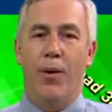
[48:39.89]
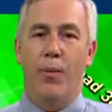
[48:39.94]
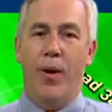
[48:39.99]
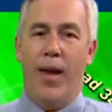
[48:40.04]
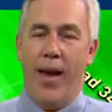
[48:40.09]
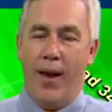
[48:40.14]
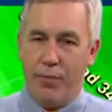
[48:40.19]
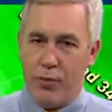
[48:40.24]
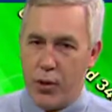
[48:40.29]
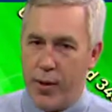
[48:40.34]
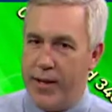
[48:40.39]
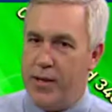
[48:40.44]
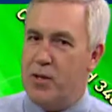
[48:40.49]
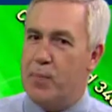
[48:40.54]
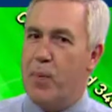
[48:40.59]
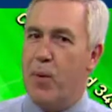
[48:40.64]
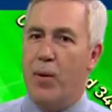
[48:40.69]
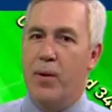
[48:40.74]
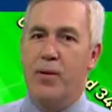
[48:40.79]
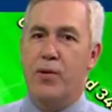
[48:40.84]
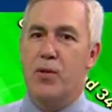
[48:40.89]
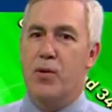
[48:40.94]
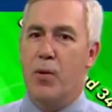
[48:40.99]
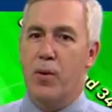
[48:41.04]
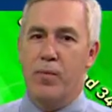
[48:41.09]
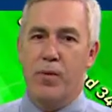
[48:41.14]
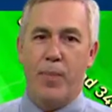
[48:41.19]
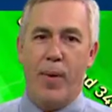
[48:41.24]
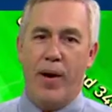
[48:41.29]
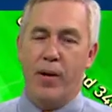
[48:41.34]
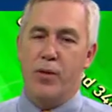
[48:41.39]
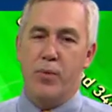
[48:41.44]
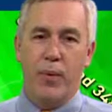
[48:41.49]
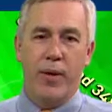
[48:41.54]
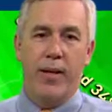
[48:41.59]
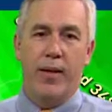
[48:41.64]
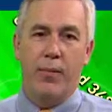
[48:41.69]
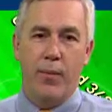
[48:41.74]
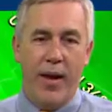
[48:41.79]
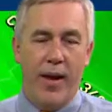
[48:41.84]
We have trained storm spotters.
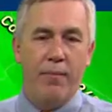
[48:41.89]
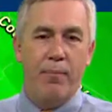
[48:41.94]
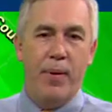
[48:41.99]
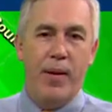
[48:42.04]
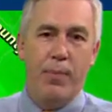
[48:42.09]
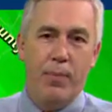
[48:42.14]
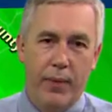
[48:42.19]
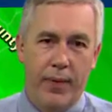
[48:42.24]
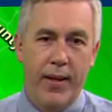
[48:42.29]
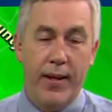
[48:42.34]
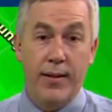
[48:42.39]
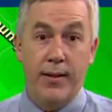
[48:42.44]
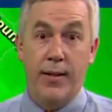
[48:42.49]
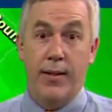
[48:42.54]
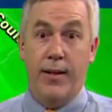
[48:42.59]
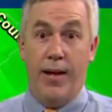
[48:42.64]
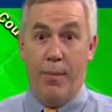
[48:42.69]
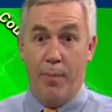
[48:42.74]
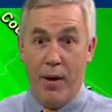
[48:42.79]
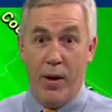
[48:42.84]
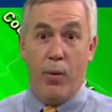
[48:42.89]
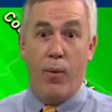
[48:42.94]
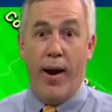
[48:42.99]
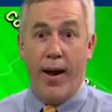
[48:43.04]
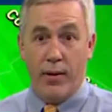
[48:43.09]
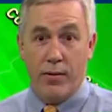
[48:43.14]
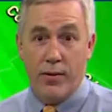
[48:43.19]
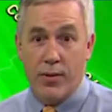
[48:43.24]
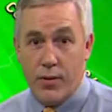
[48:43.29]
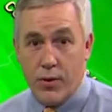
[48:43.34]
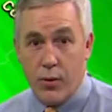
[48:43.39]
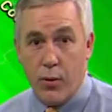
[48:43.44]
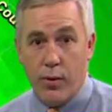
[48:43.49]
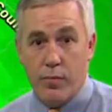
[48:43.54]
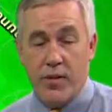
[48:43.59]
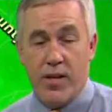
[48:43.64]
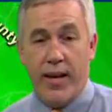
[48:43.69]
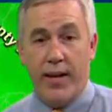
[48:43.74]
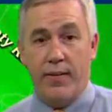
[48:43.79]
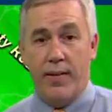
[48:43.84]
We have people that have been around
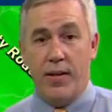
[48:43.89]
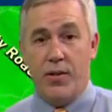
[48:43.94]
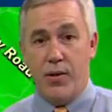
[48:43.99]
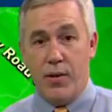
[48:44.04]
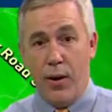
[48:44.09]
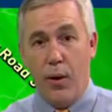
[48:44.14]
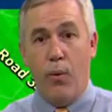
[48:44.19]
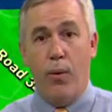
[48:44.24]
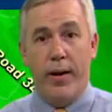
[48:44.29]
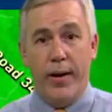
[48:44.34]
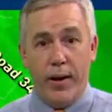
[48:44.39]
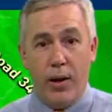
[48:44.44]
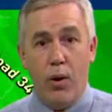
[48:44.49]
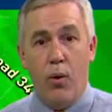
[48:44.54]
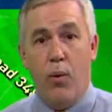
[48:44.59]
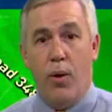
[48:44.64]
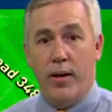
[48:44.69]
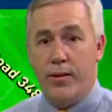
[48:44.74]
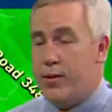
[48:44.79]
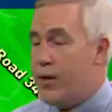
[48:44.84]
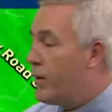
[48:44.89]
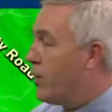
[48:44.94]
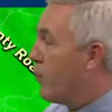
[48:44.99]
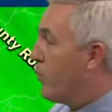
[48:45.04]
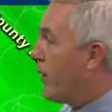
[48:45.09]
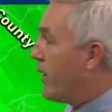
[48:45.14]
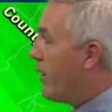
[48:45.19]
storms like this, know where to go, what to do.